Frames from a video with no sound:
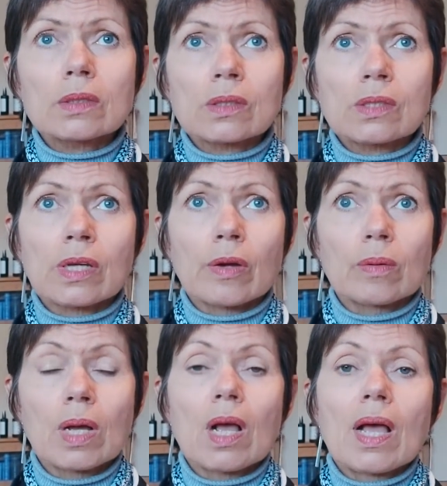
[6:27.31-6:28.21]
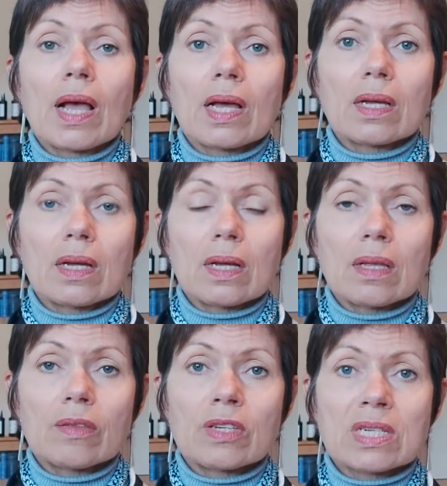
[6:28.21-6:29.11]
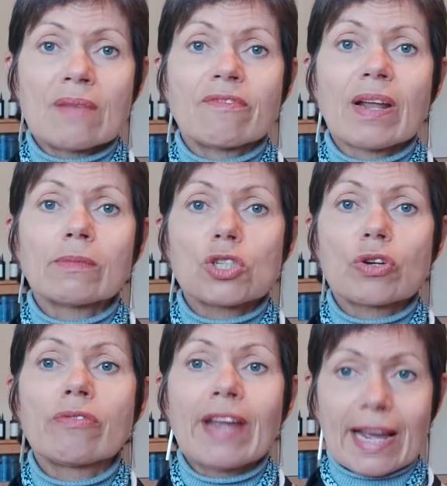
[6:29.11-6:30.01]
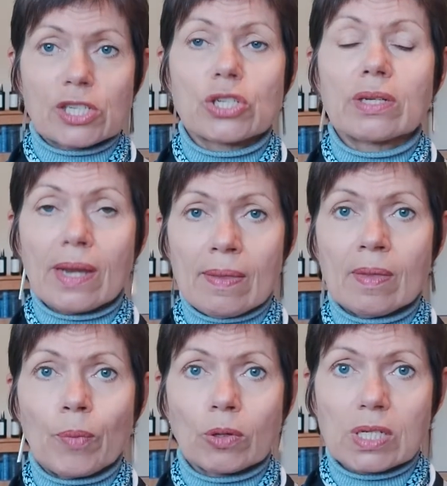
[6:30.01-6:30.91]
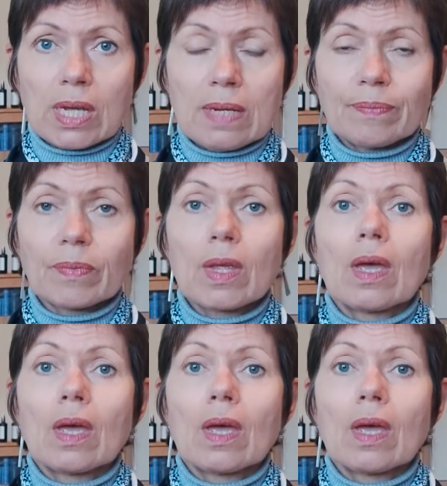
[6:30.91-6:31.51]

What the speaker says: So, there's an inflammatory reaction in the body